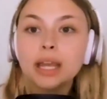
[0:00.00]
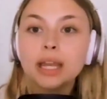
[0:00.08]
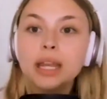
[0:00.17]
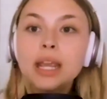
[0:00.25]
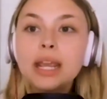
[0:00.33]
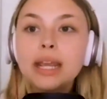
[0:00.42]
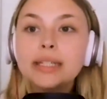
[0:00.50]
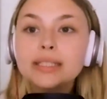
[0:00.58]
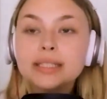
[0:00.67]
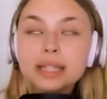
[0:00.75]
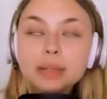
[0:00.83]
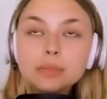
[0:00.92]
And
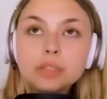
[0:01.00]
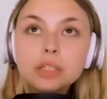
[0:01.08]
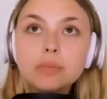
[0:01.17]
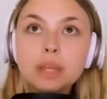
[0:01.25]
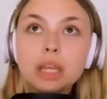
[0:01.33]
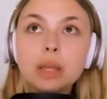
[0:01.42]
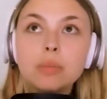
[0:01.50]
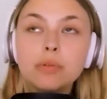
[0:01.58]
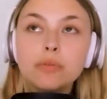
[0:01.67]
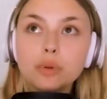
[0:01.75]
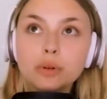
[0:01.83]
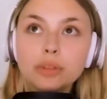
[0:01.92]
it seemed to me
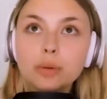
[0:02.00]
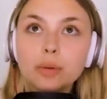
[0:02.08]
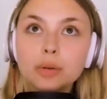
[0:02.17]
before they